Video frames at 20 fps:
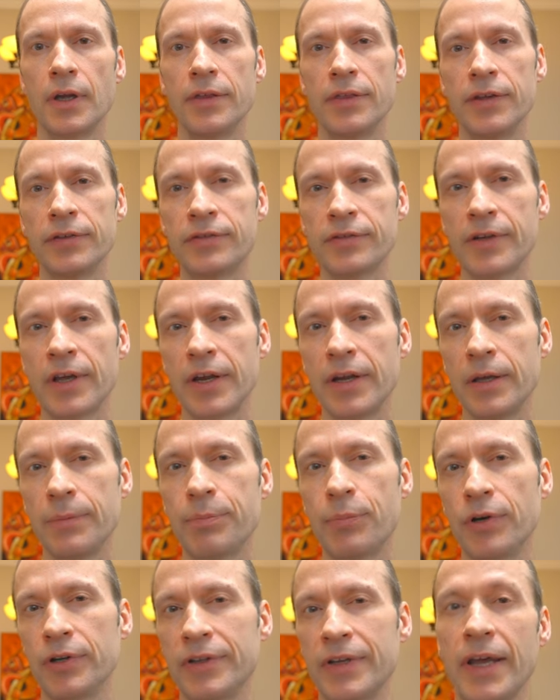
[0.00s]
This study
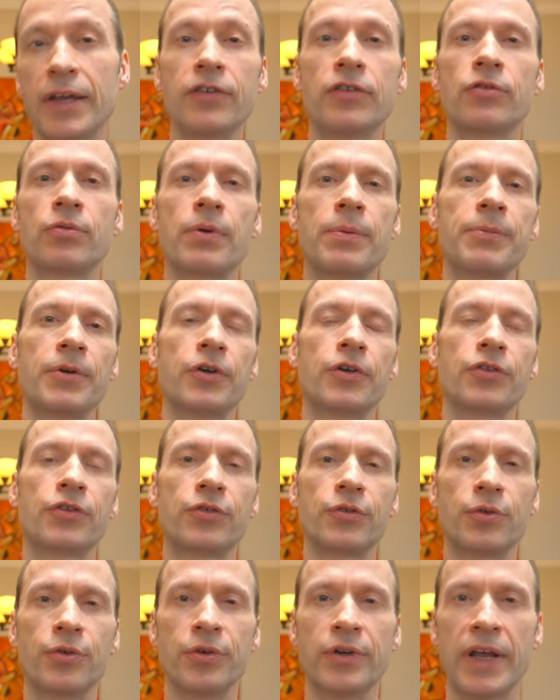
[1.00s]
put 10 swimmers
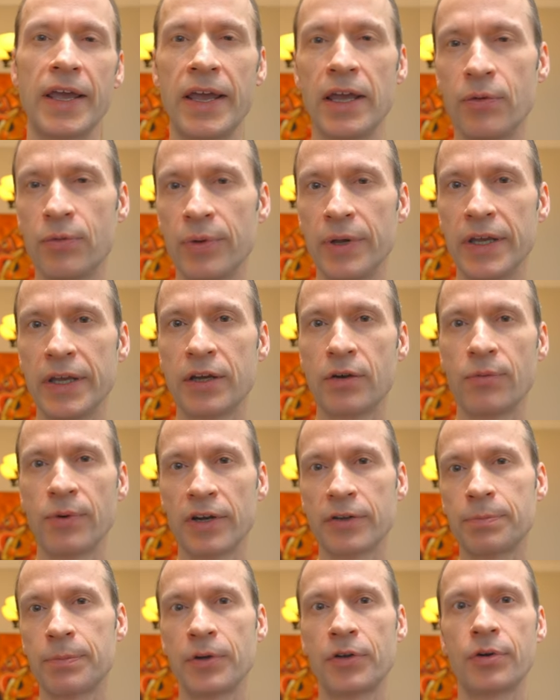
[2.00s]
through an 8-week
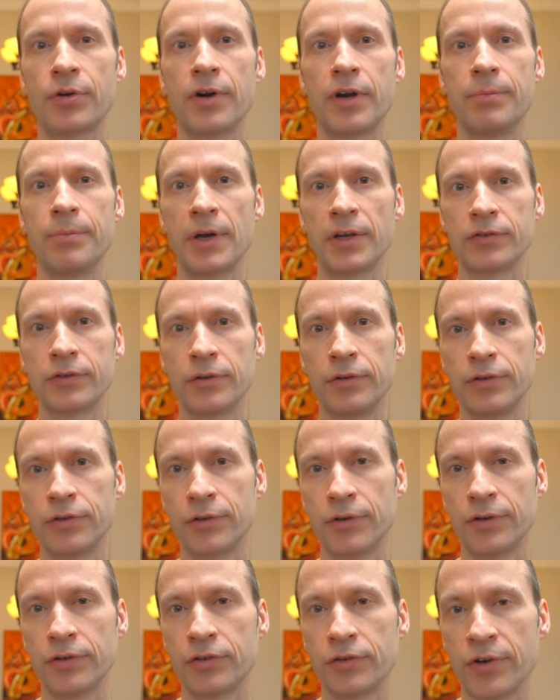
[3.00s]
respiratory muscle
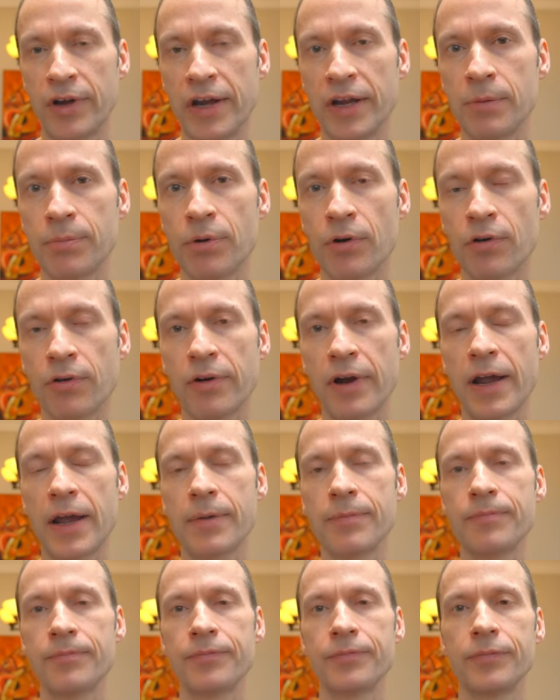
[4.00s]
endurance training
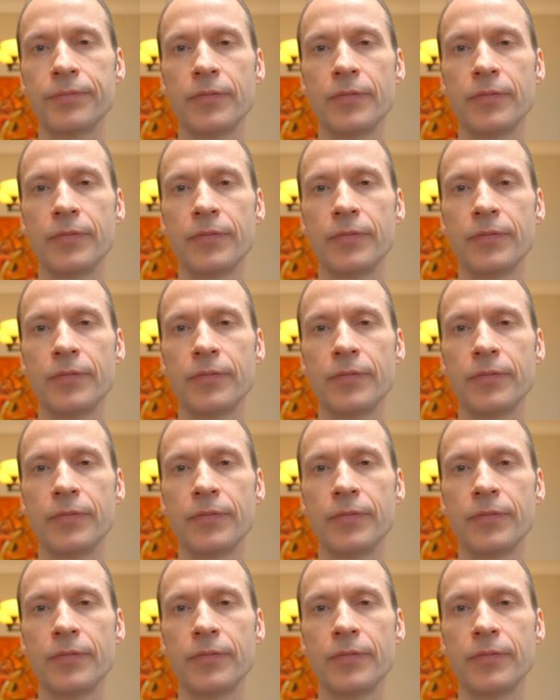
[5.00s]
program